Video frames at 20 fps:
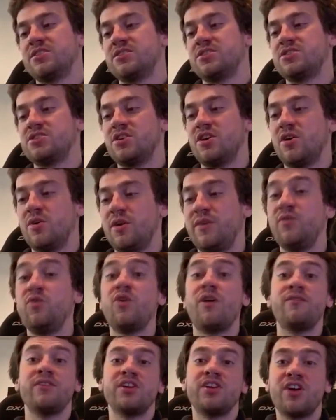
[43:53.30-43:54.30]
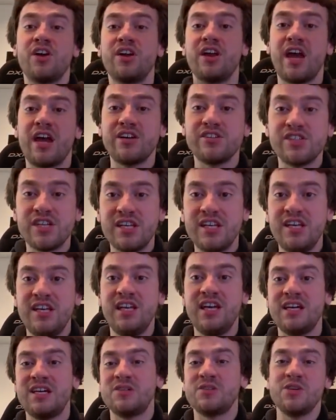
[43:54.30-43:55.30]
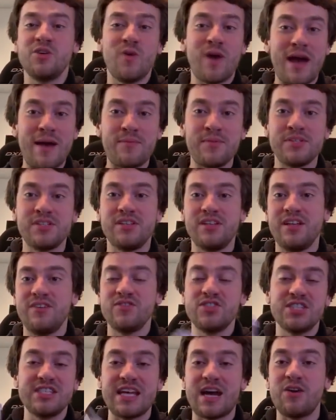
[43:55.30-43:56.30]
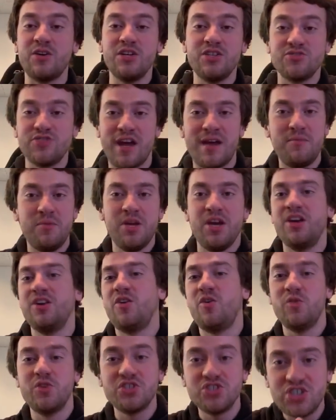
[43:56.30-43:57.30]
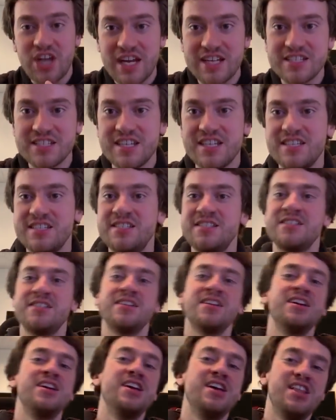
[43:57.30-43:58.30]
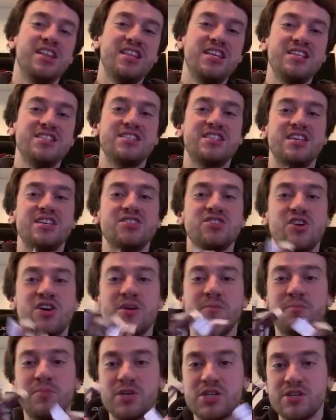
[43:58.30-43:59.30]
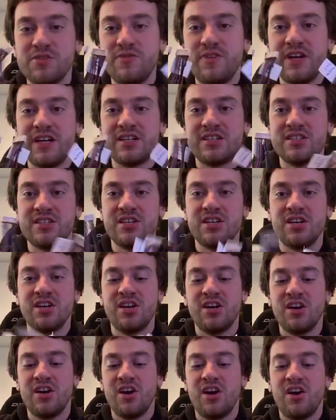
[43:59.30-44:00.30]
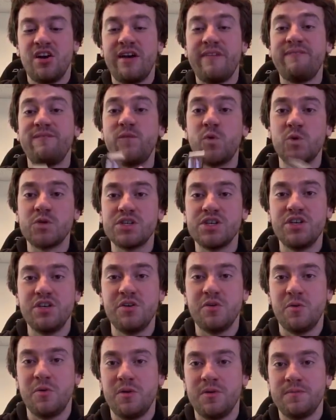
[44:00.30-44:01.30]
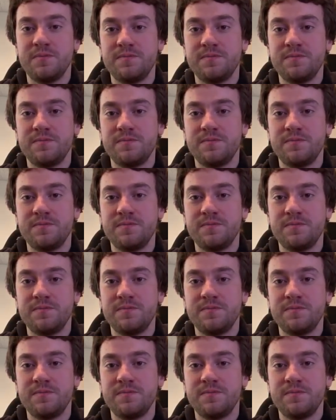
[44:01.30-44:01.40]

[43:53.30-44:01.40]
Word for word: So if you have a Hyundai or a Kia, or you happen to live in Saudi Arabia and own a Genesis, these things are perfect for you.